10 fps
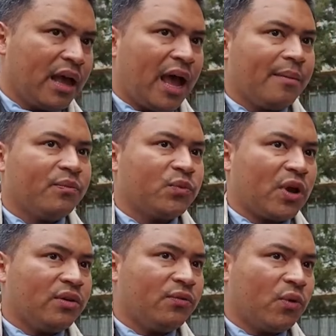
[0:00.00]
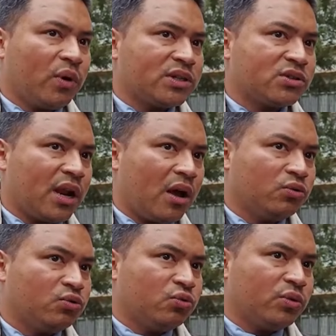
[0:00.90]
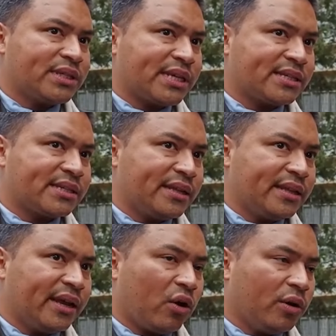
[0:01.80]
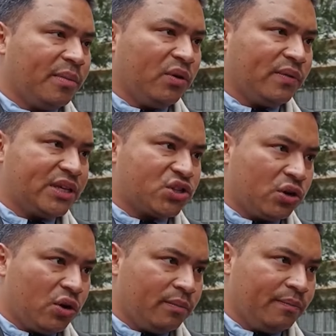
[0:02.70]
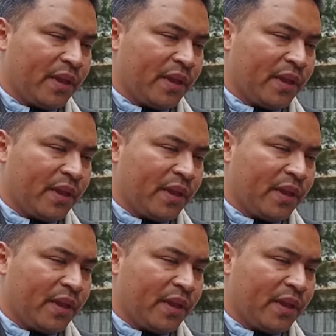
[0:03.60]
I'm trying to focus on how to resuscitate the economy of East Shillong,